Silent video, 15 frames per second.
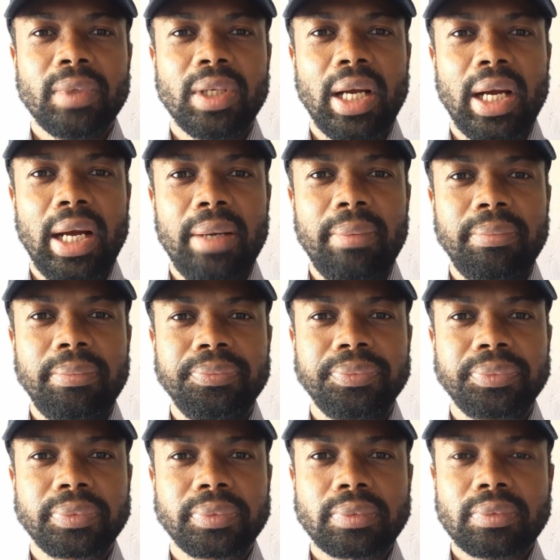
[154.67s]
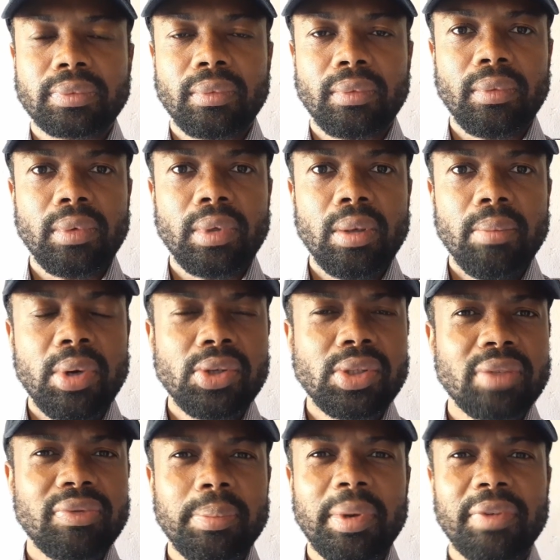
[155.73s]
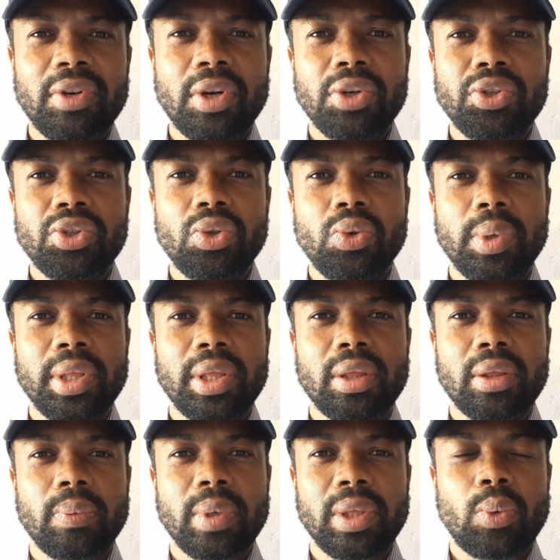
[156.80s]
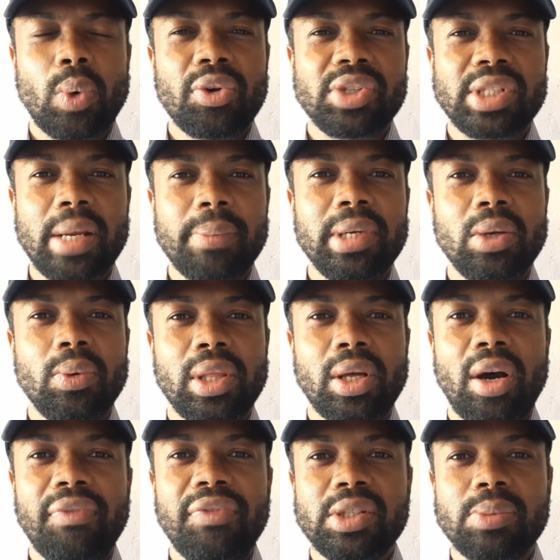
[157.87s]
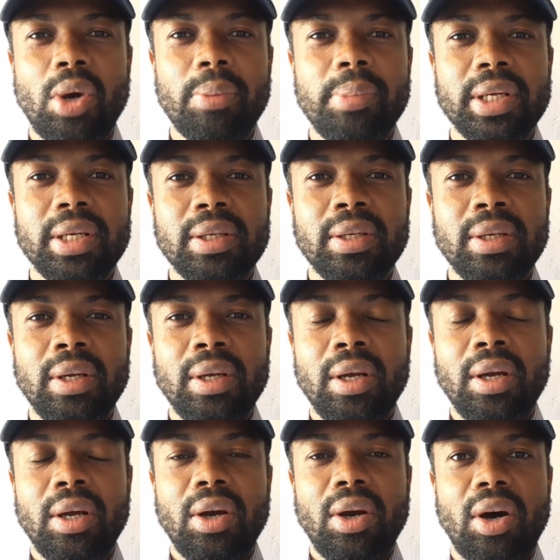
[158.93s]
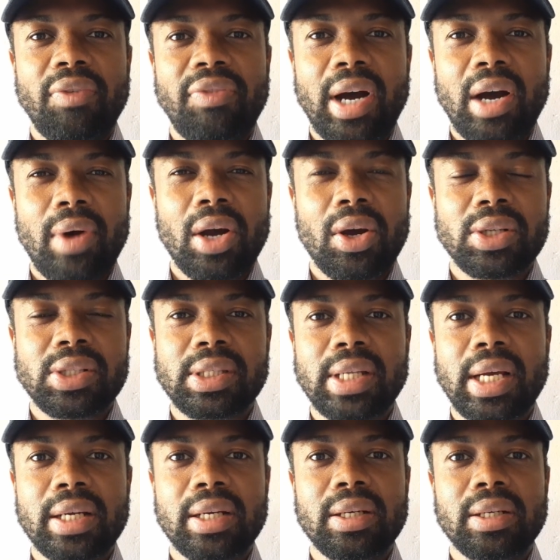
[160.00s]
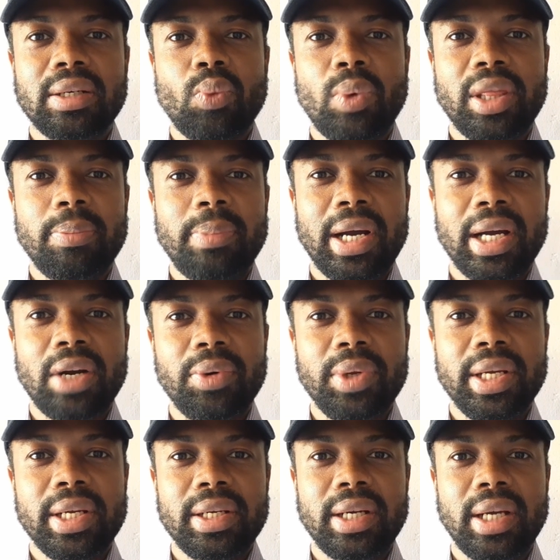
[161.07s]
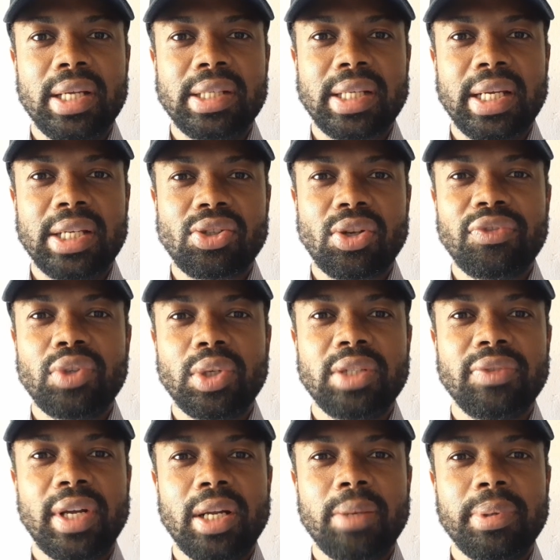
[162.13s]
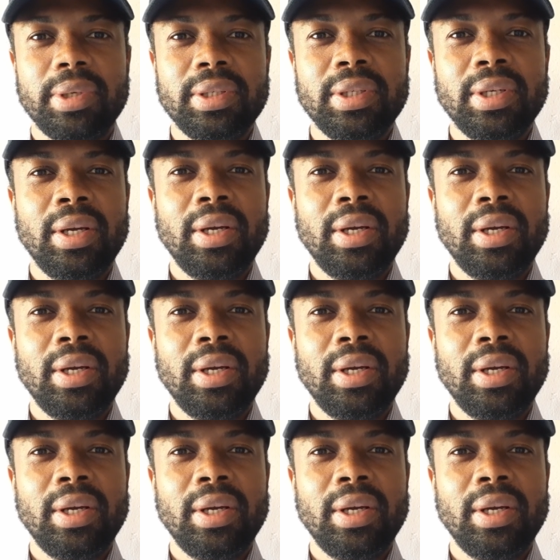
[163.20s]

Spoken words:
Most of them have got to do with what was happening with the office bombing, of how I got stuck with my career as a software developer.